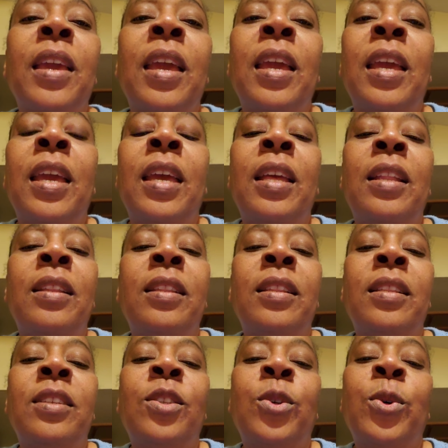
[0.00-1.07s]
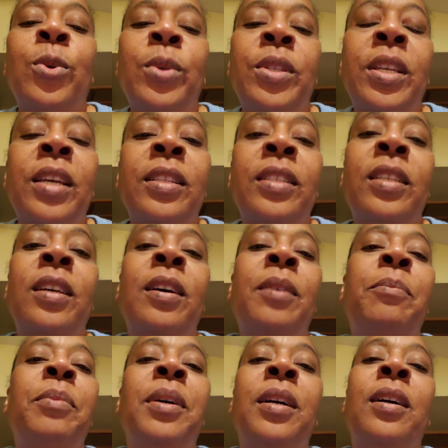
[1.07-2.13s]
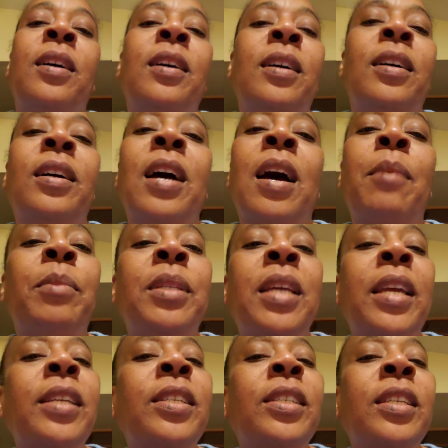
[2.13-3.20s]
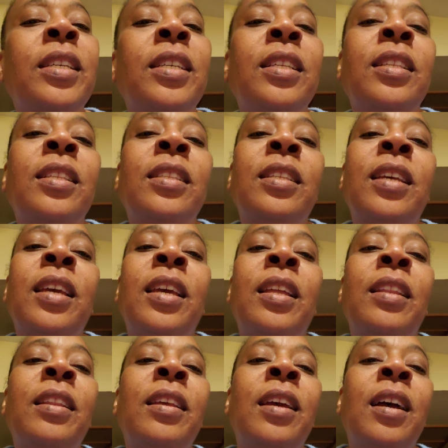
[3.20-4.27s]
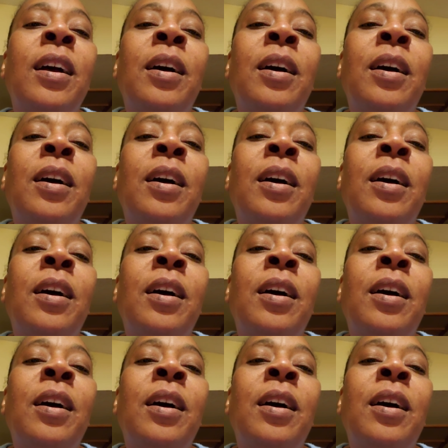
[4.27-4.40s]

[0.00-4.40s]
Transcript: and the school sets up accommodations and